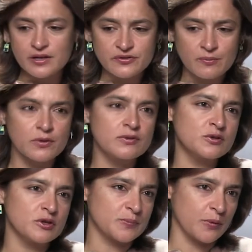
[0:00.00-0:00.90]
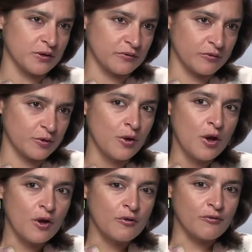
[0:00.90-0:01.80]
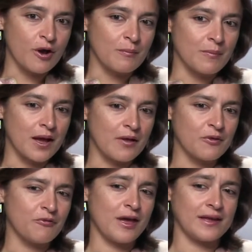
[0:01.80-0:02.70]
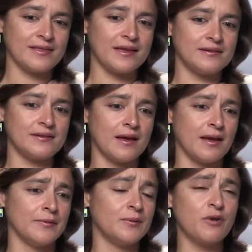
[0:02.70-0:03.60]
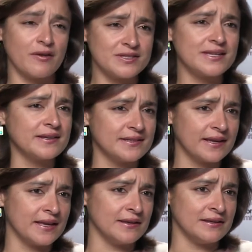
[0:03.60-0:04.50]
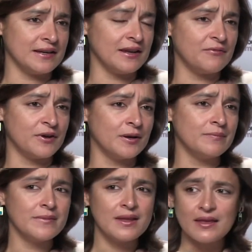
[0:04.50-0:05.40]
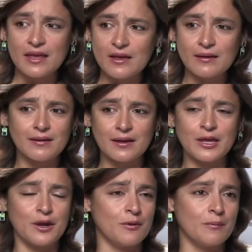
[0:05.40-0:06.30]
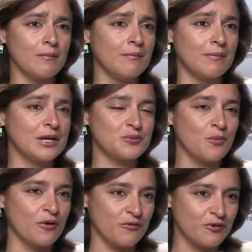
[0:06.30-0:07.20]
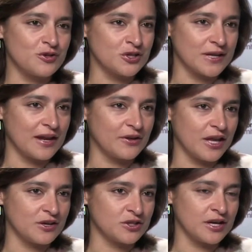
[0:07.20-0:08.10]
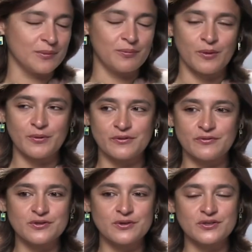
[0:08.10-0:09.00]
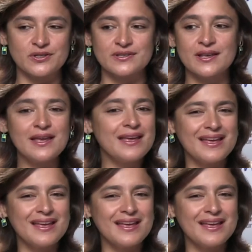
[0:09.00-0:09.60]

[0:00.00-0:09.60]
Because from the resource point of view, from uh, the fact that uh, the private sector can deliver you know, much more efficient allocation and deployment of resources.